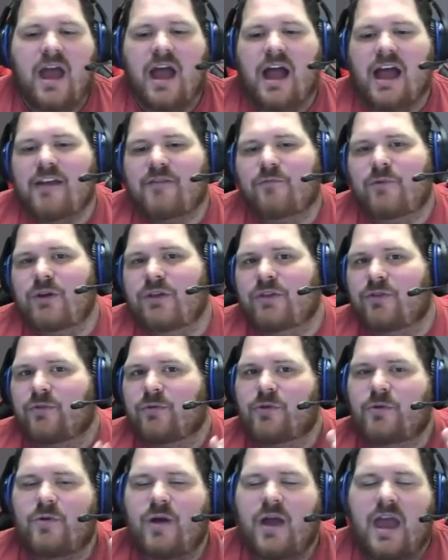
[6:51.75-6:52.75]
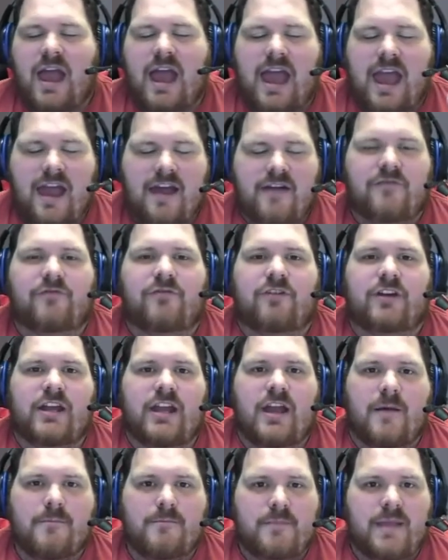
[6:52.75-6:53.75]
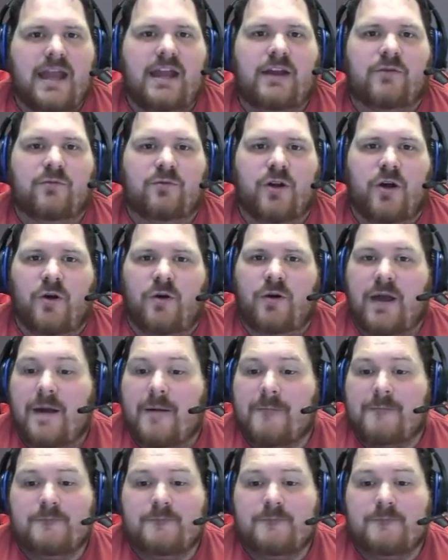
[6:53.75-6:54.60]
I have went through every main road,